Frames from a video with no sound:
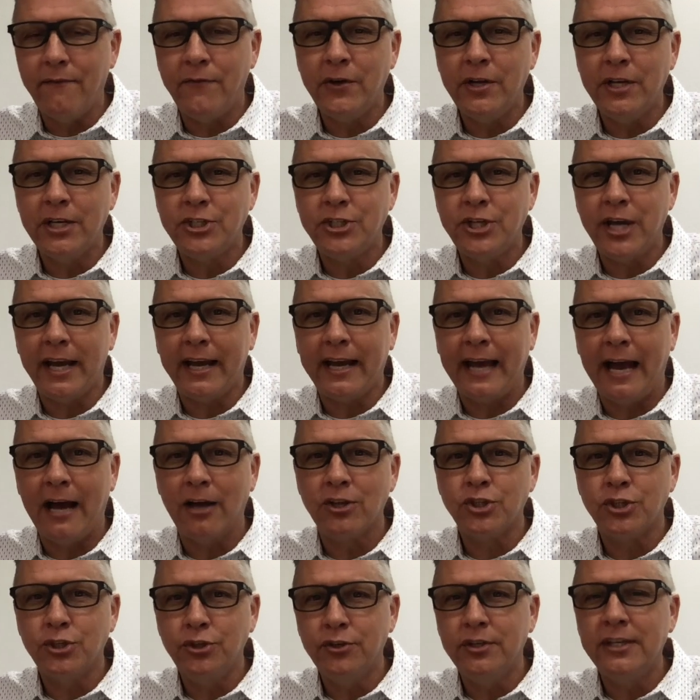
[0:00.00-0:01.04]
for you to check out
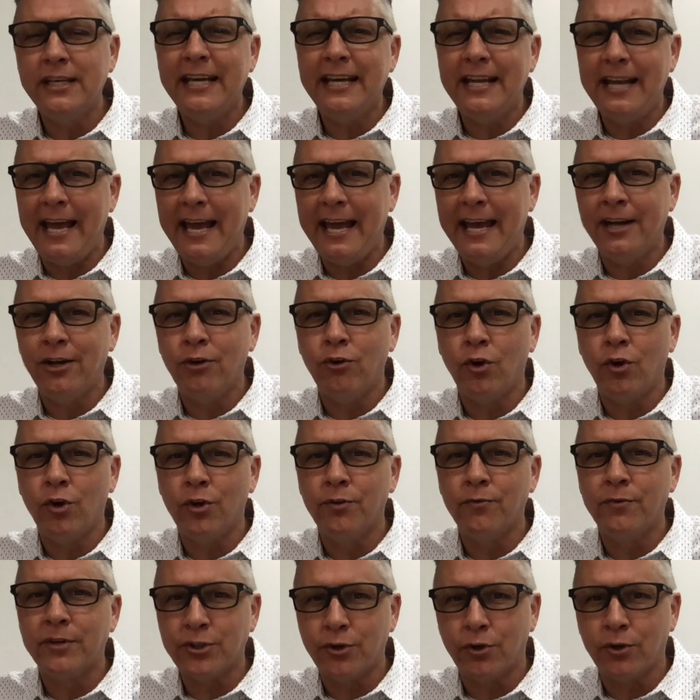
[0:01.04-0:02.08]
so you can get a handle
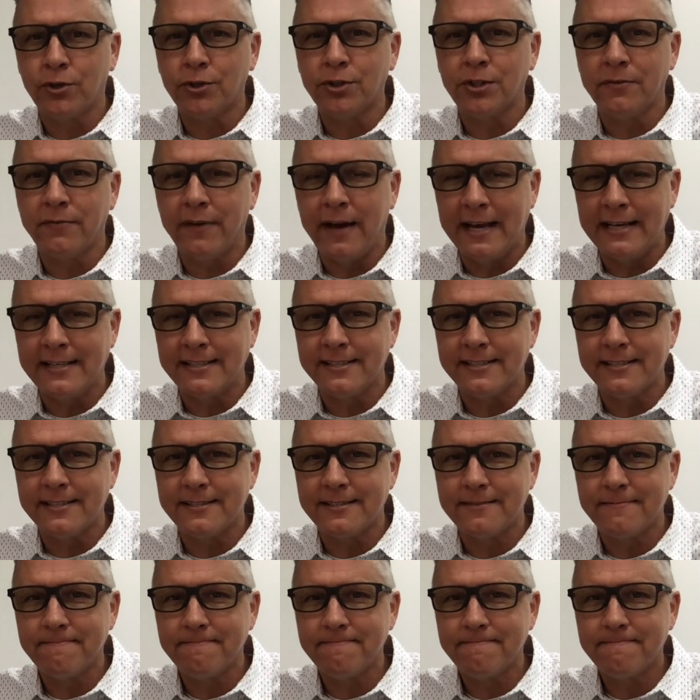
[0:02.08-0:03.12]
on rhetorical devices.